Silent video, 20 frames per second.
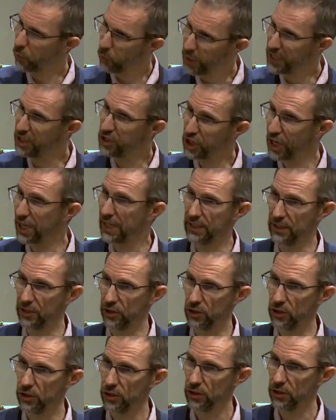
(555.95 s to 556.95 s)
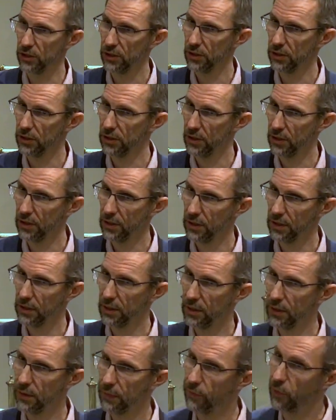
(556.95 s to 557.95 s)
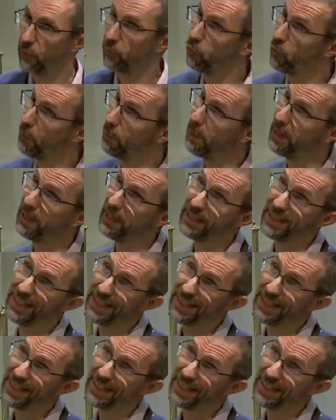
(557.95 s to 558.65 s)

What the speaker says: we change from rebelling